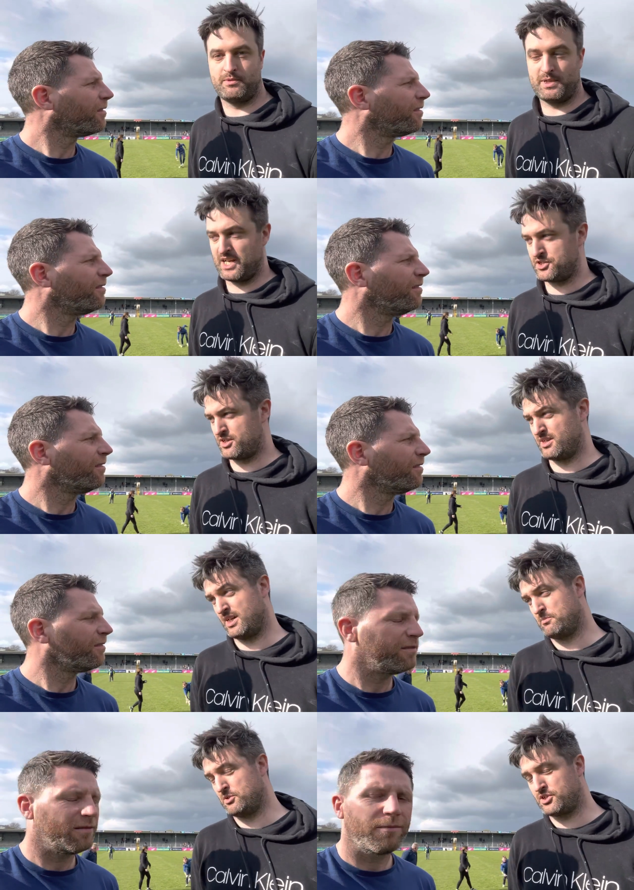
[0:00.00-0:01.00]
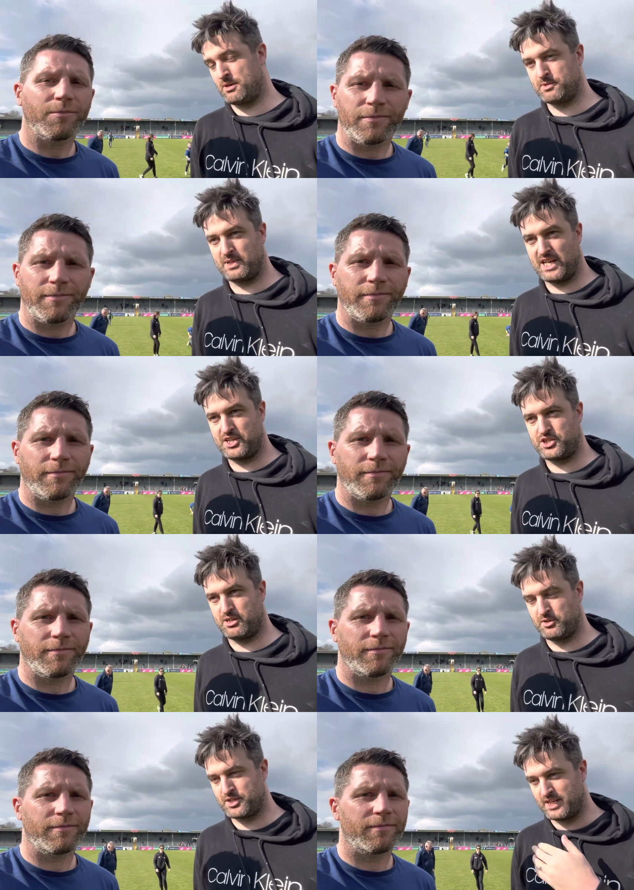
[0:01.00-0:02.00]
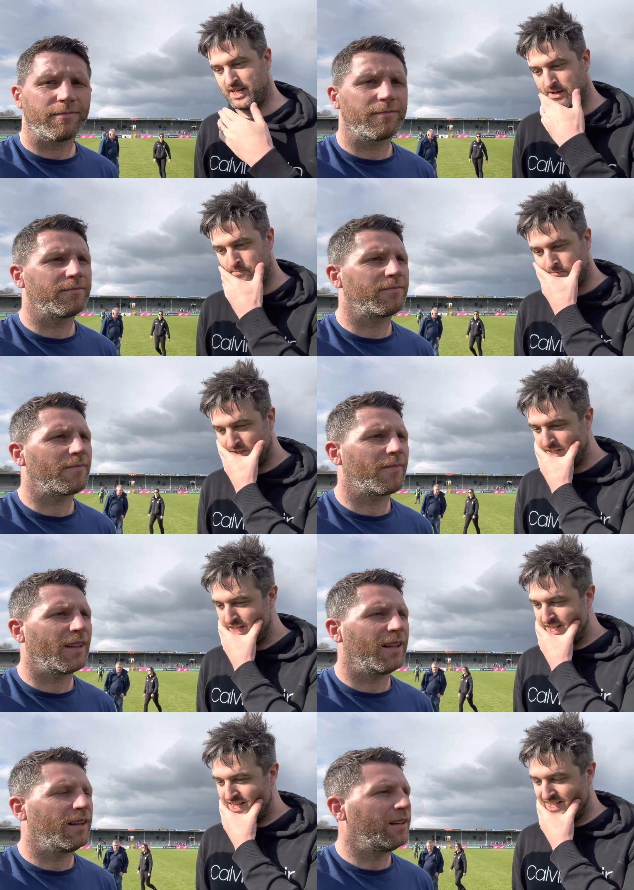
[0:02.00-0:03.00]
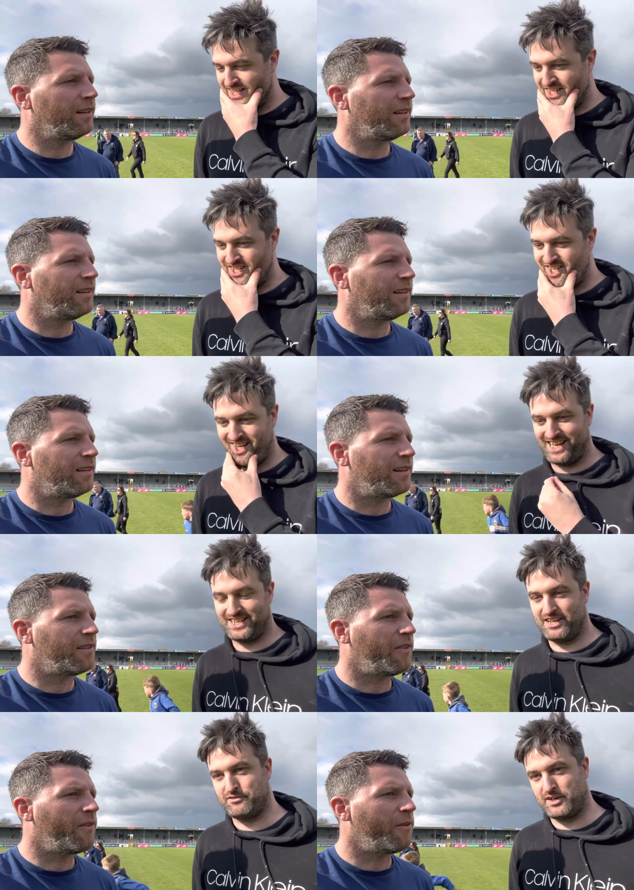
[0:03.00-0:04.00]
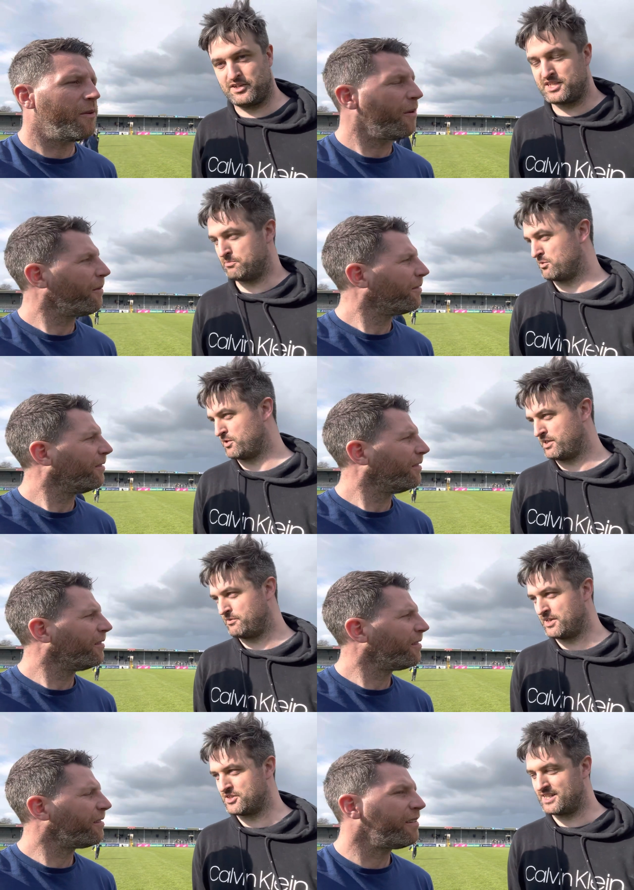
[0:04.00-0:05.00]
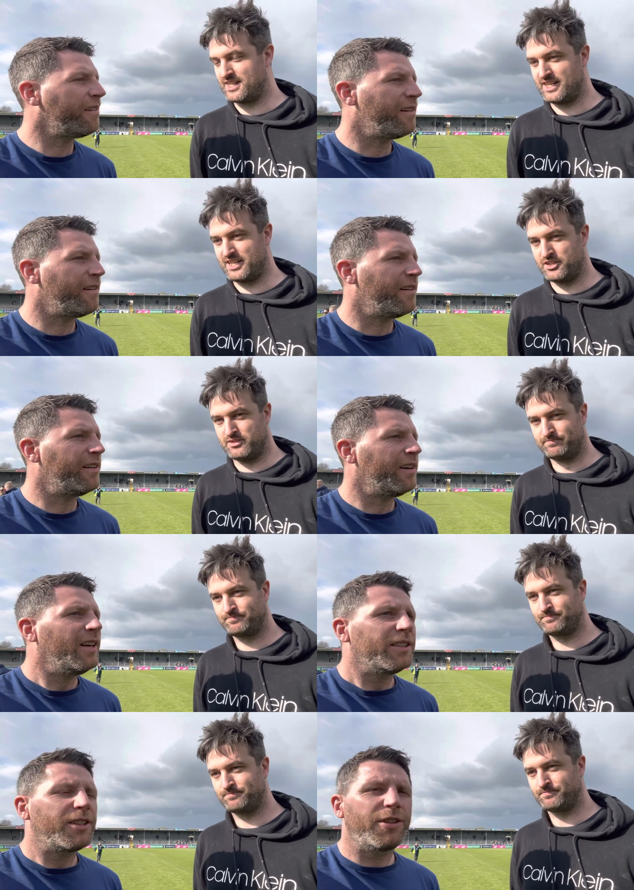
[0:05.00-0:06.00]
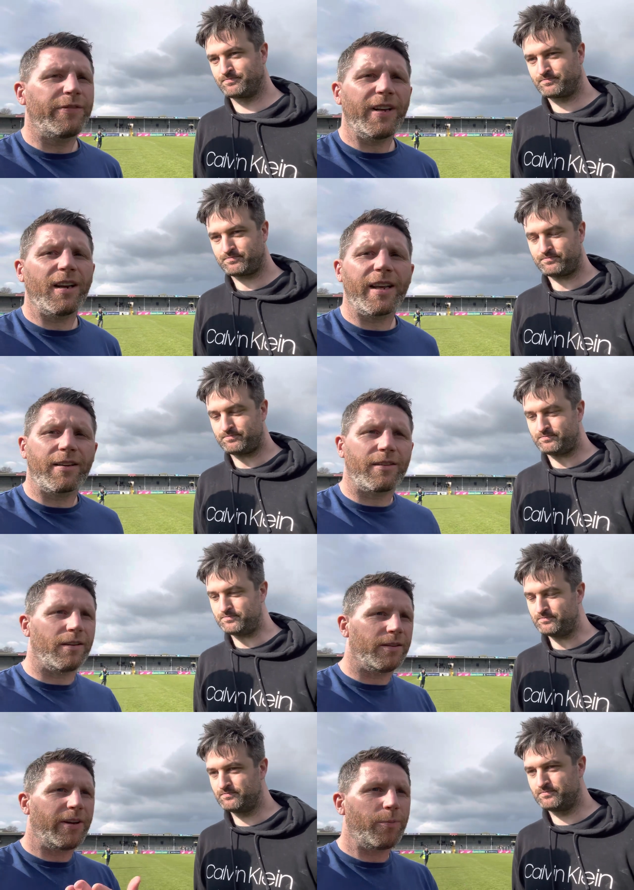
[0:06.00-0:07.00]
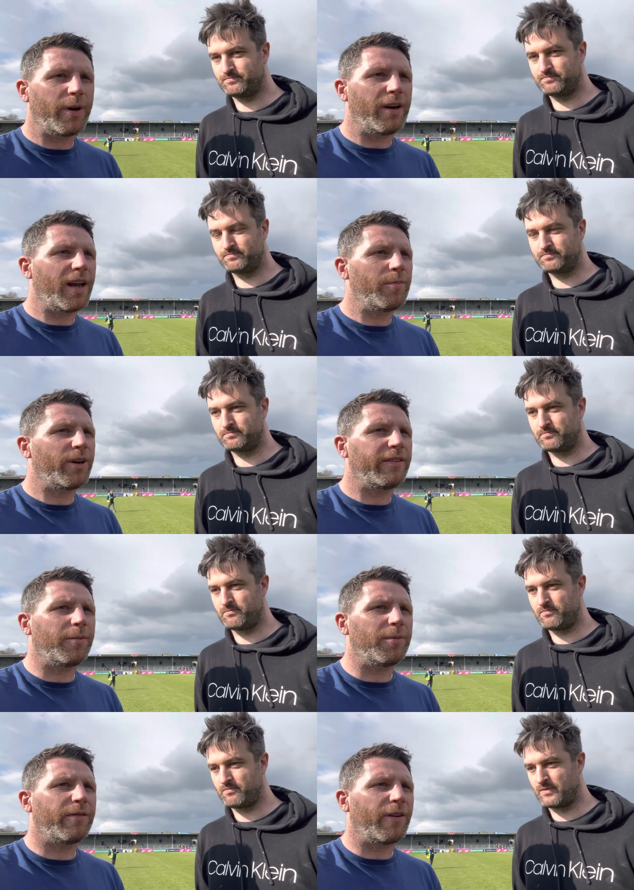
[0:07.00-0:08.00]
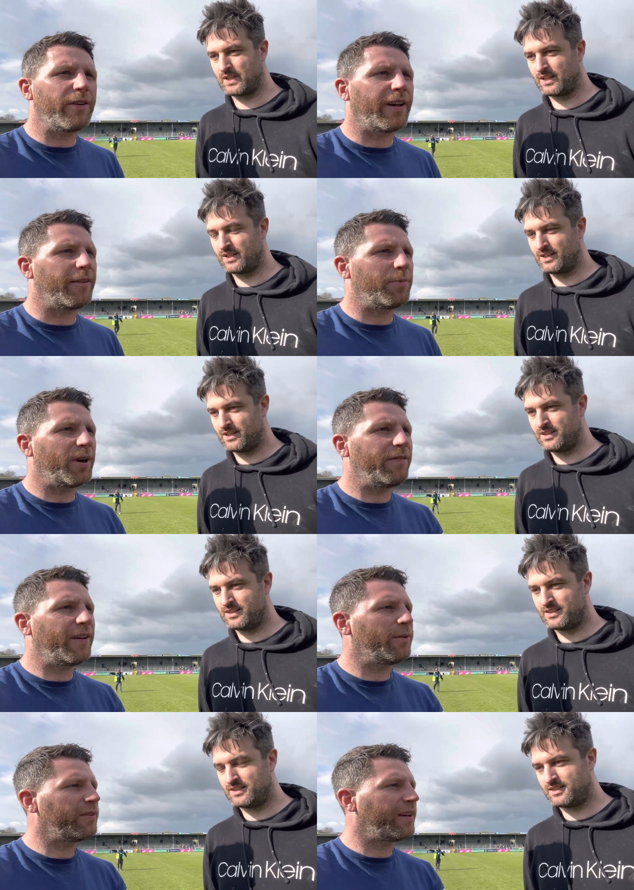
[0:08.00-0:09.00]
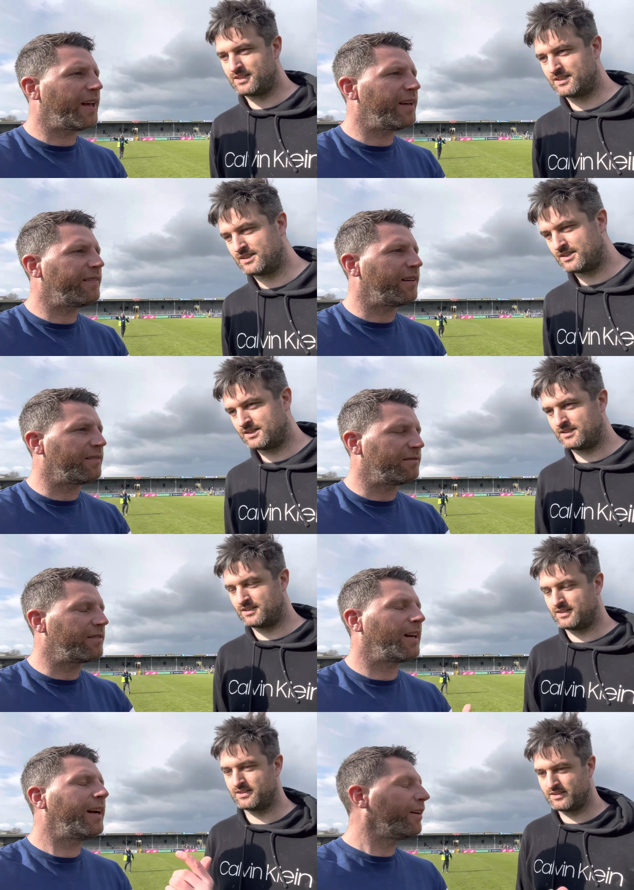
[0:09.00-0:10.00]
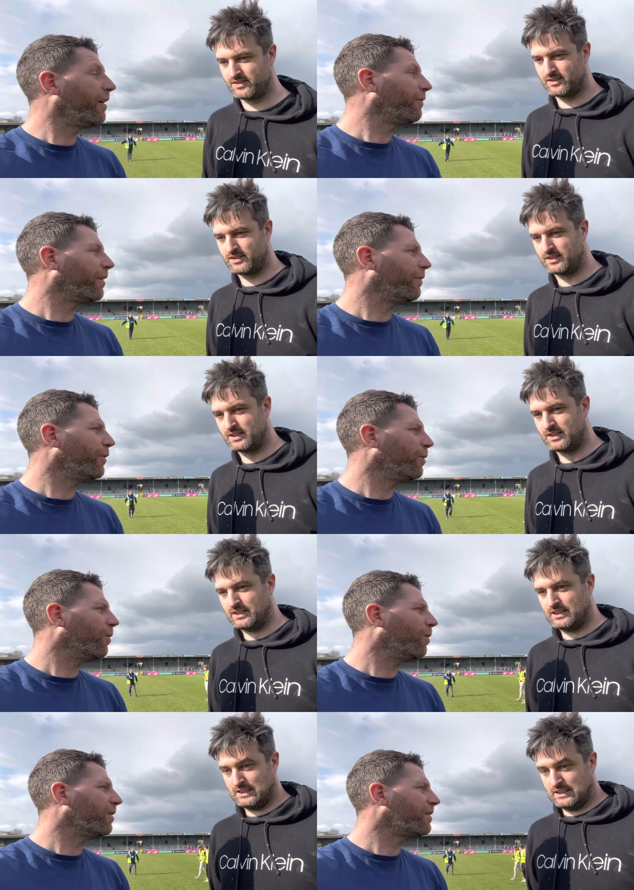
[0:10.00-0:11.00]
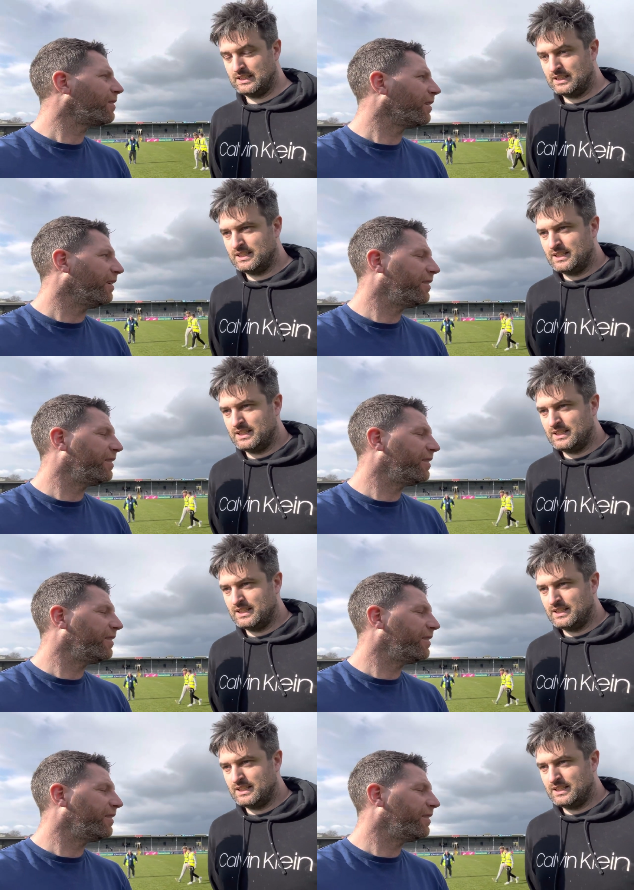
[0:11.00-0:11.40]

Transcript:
Speaker 1: from last year, in the Munster championship last year, but they didn't. And in fairness, Tip were worthy winners in today, you know.
Speaker 2: Did you feel like Tip went 9 points up in the first half, but I felt it was a case that Clare gifted a few goals to